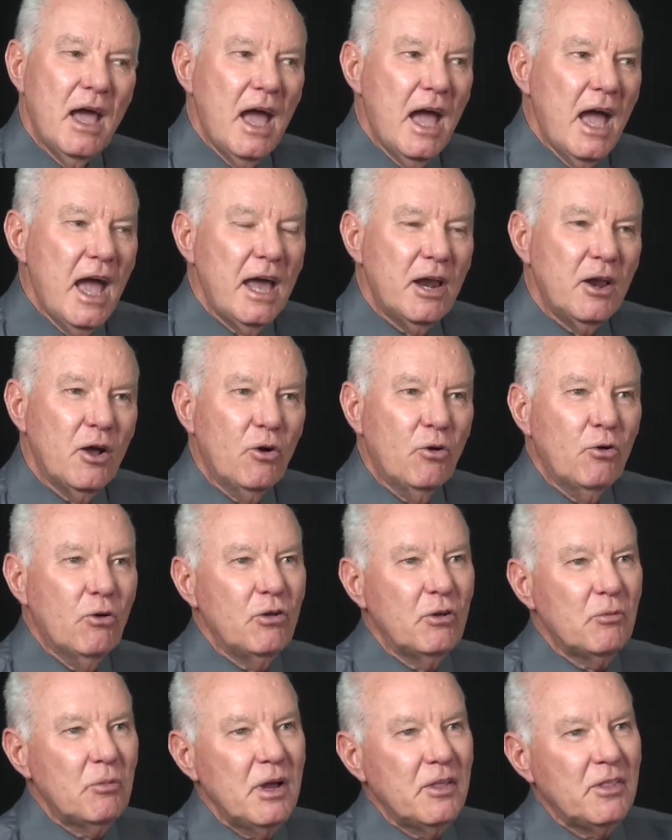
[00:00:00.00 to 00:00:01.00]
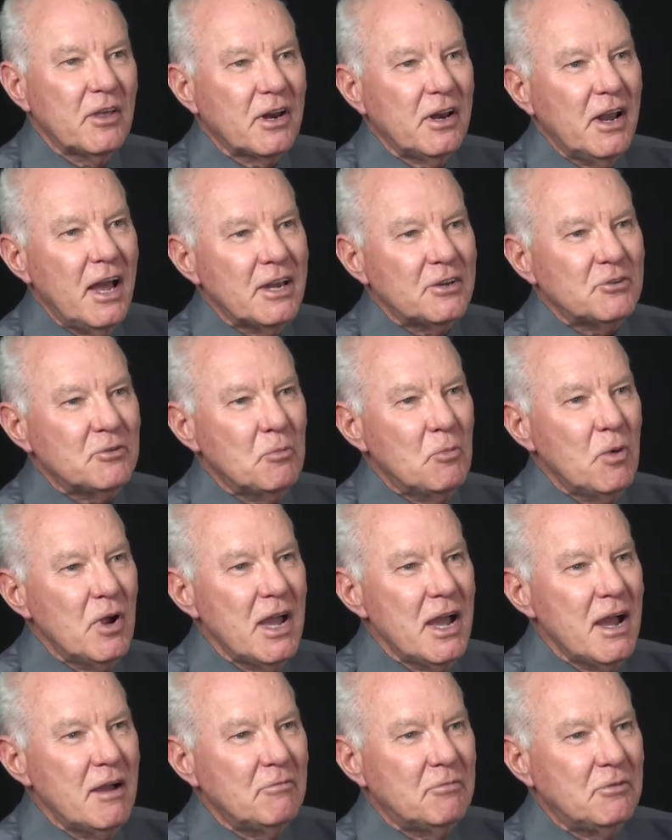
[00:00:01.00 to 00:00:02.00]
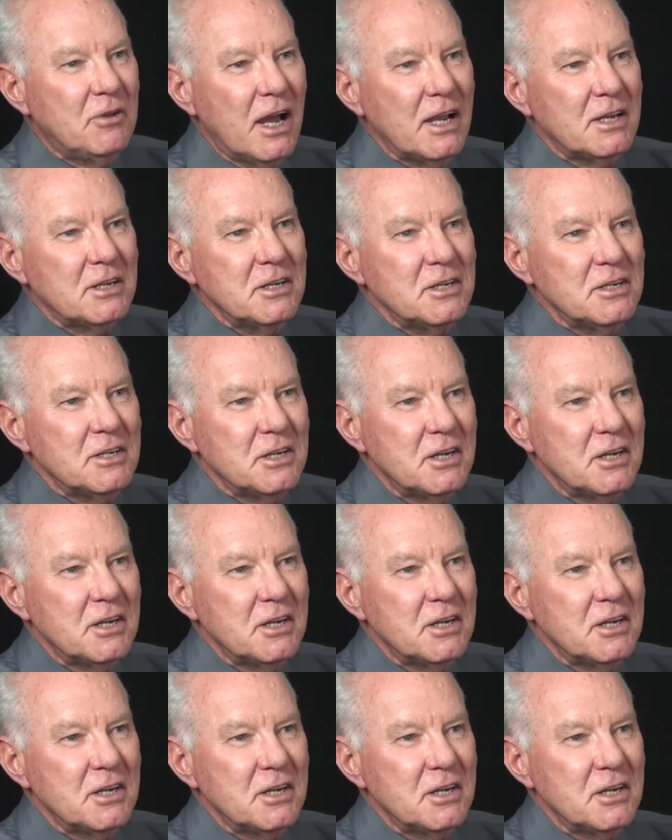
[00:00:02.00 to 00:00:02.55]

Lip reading: And all around the classroom we have dozens